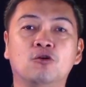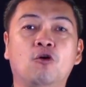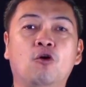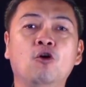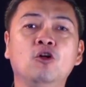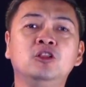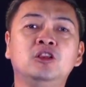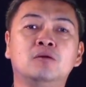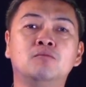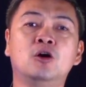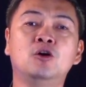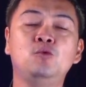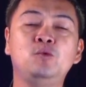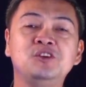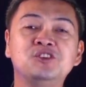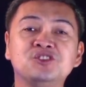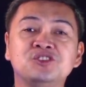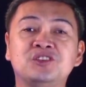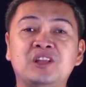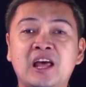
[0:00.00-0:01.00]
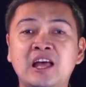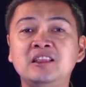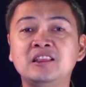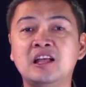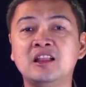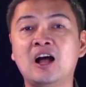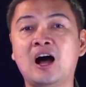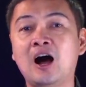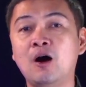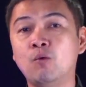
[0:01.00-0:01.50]
And so all the more we
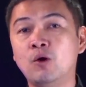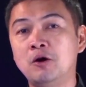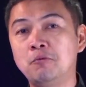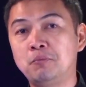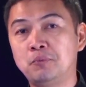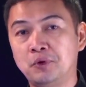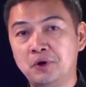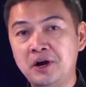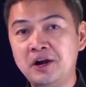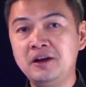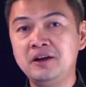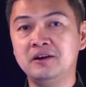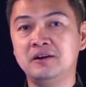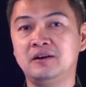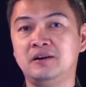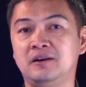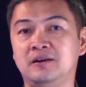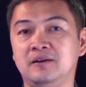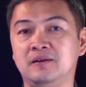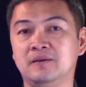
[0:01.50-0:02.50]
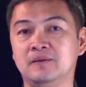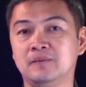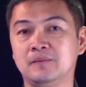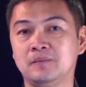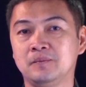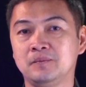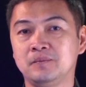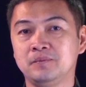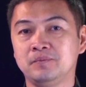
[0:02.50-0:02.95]
strengthen our prayer.